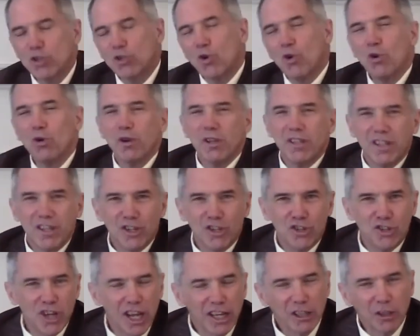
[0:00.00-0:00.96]
story, the
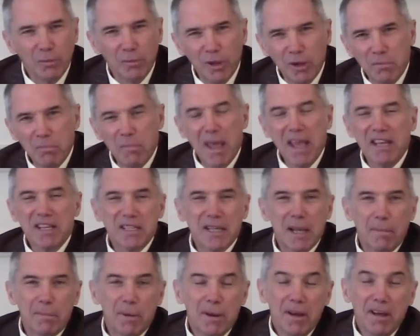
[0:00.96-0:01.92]
gentleman makes
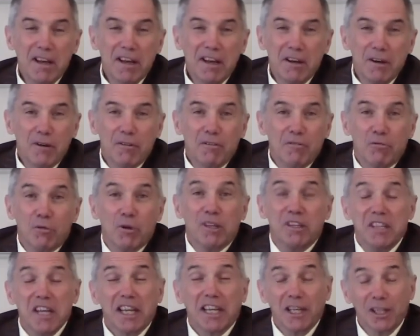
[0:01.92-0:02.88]
up
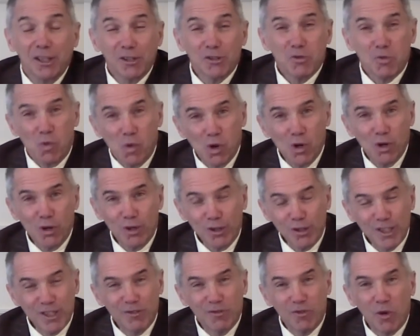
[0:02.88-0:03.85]
ridiculous
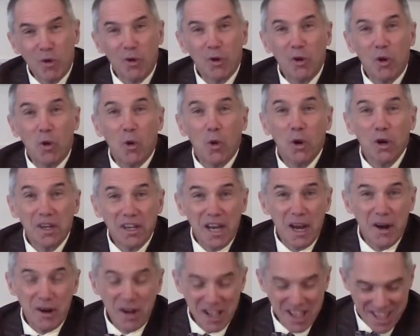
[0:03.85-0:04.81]
words for
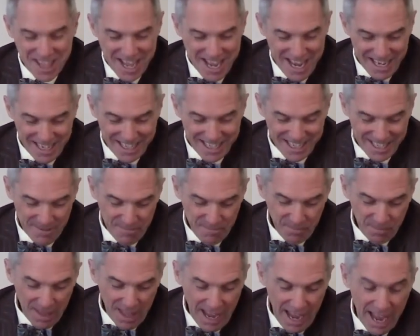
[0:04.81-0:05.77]
ordinary things,
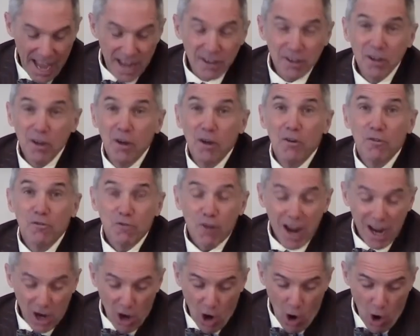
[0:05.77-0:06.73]
and
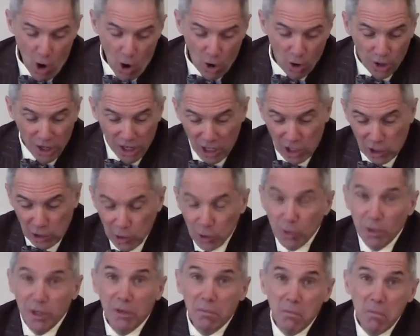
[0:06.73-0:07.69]
Frank Holl
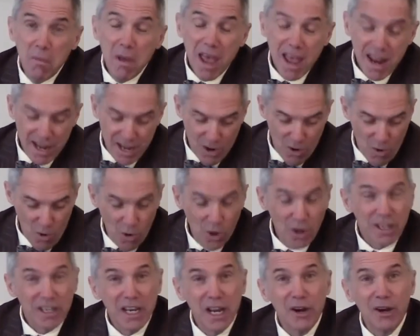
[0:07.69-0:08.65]
included many
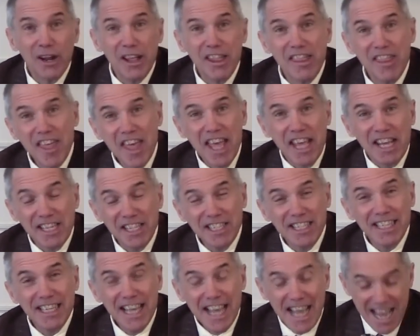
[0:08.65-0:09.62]
ordinary
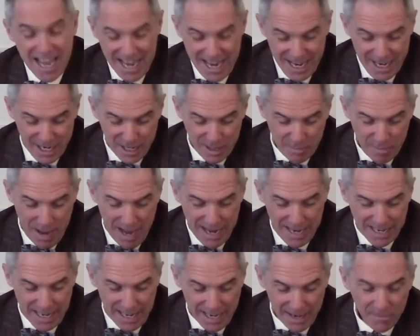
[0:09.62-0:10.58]
things in his
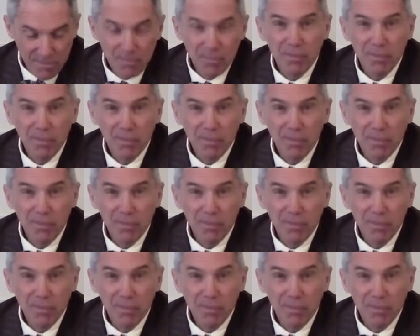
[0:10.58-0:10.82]
painting.